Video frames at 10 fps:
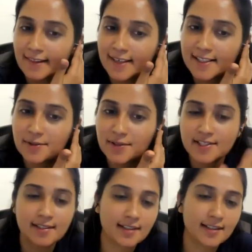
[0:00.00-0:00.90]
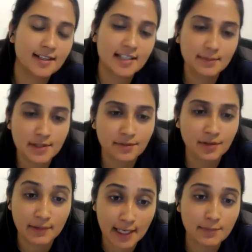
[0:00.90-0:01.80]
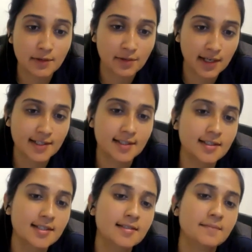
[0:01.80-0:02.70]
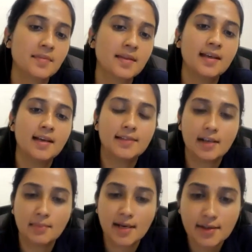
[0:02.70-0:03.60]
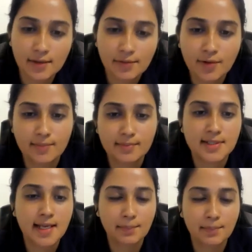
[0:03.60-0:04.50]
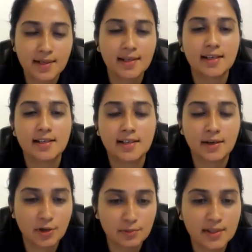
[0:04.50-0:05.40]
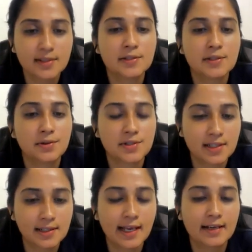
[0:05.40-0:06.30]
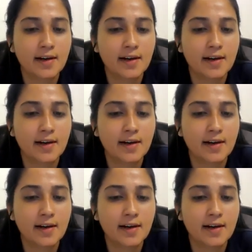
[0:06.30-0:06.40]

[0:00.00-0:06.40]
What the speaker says: Next question, in times of crisis, there are many reforms happening in economic, social, and